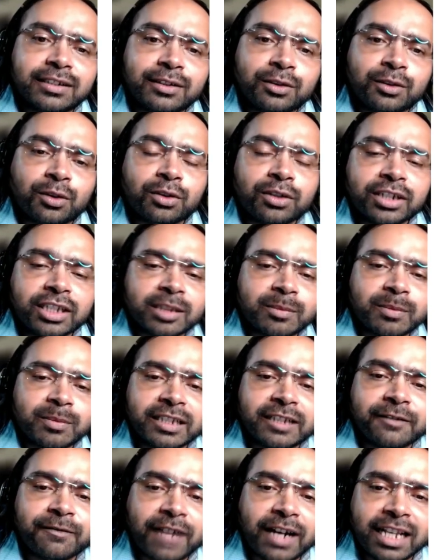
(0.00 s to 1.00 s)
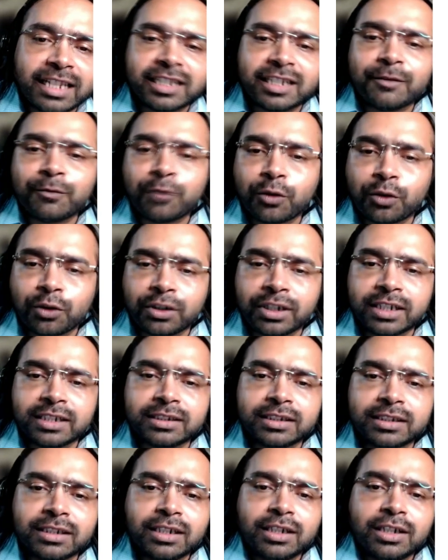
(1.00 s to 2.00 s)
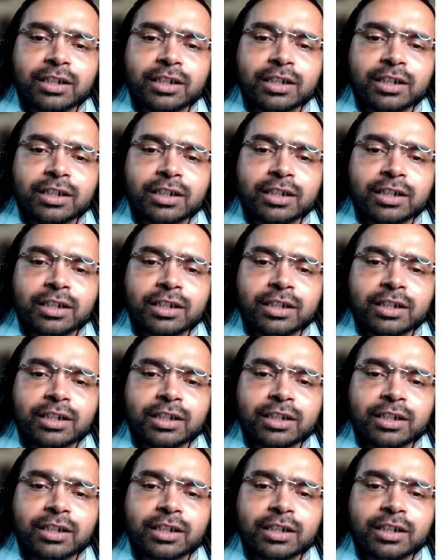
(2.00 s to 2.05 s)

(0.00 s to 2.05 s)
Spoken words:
Don't display the files and folders